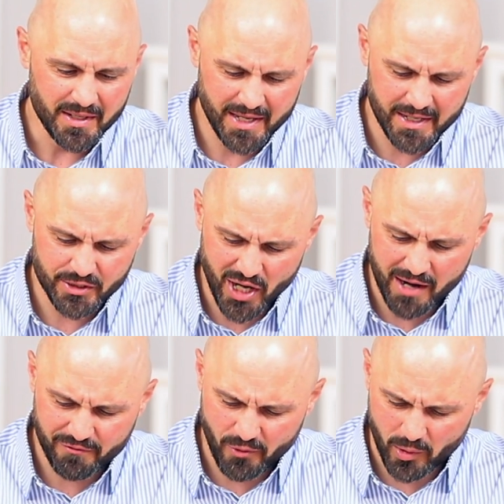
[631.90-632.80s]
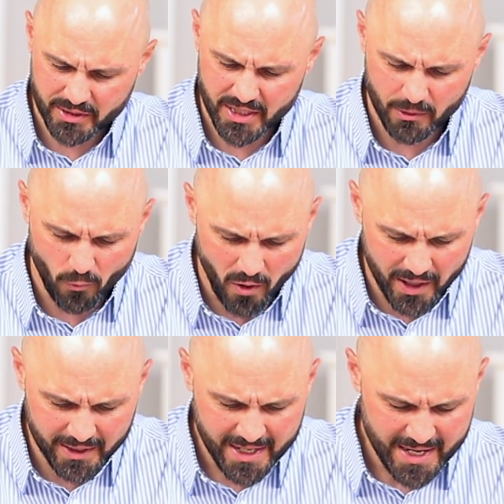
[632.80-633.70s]
in John 14,
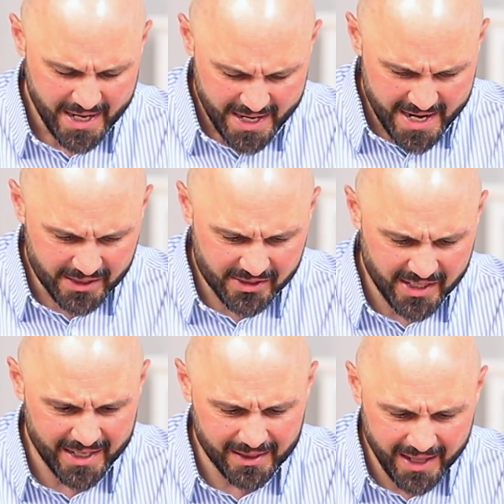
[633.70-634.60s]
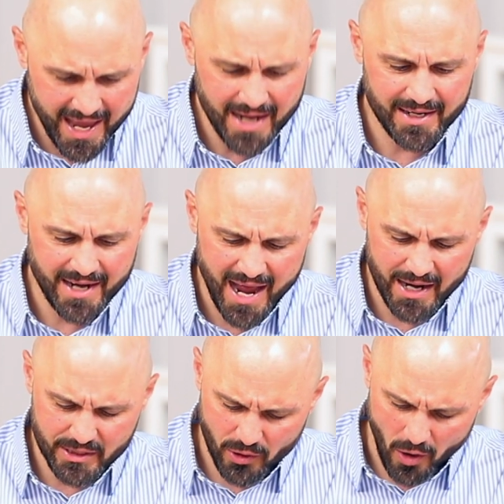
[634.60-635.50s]
1. He said, "Let
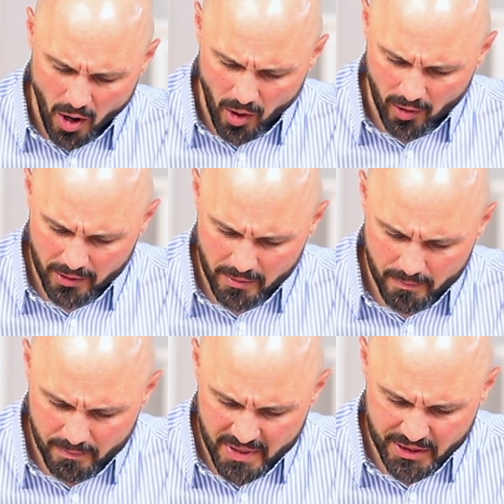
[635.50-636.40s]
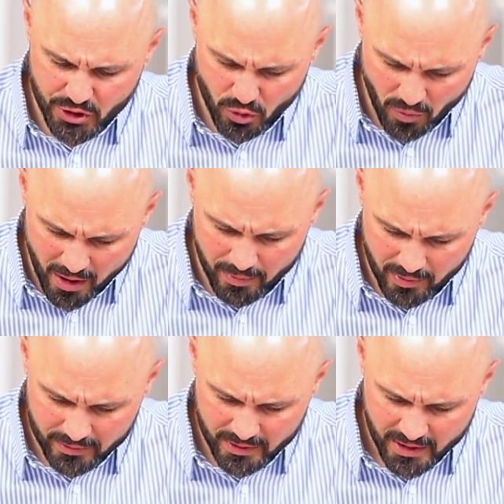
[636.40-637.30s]
not your heart be
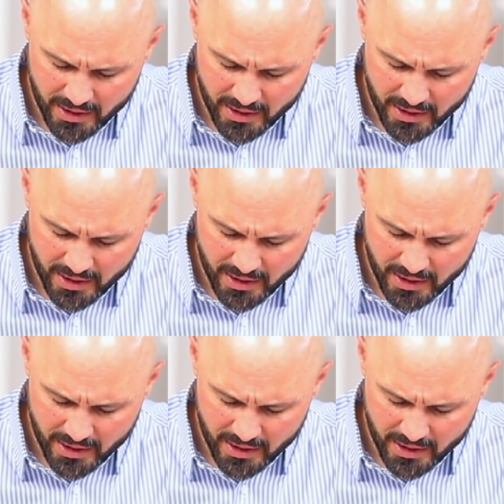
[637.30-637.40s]
troubled.